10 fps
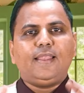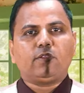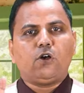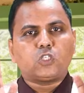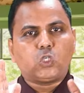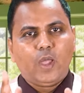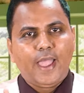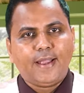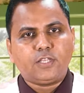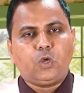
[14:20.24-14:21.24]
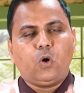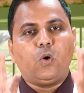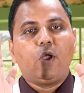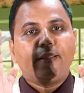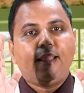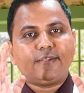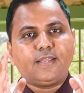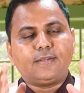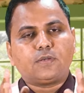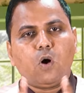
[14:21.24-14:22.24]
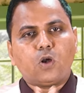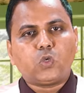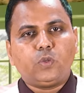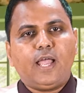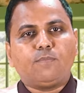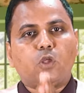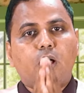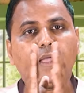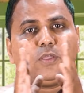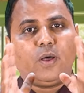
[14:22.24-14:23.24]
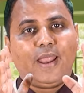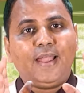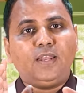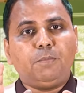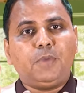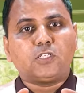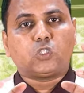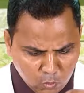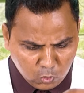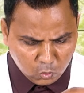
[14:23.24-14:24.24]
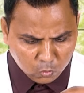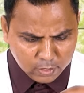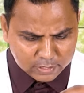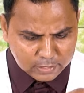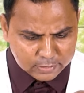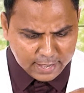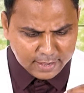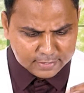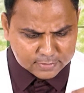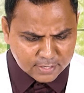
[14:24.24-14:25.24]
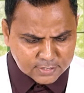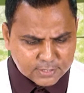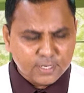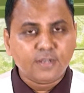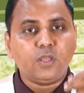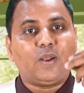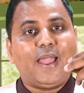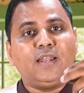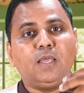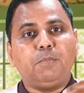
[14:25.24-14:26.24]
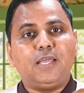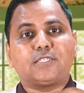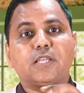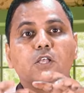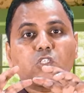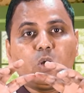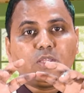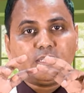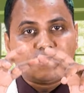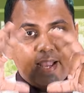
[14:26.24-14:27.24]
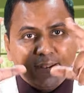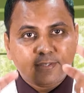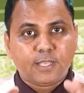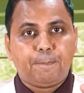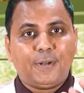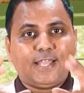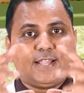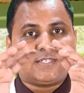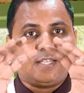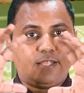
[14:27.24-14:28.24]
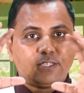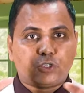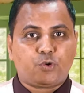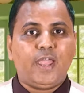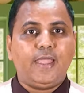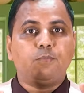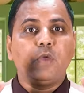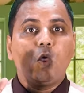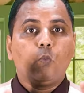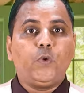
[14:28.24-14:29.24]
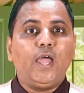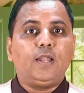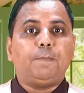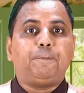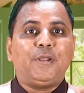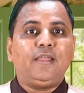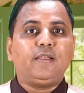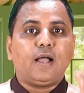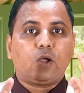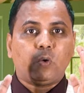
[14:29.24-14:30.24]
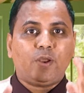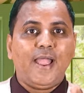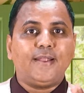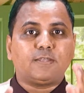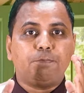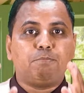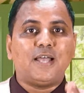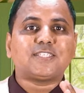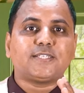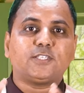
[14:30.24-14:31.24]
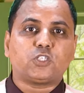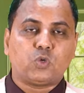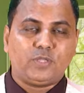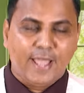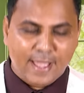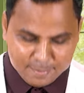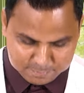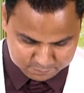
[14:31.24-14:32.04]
He's telling those who hate you, let it go to them, your enemies, who concern your enemies, so this interpretation, this dream will bring a great message to them.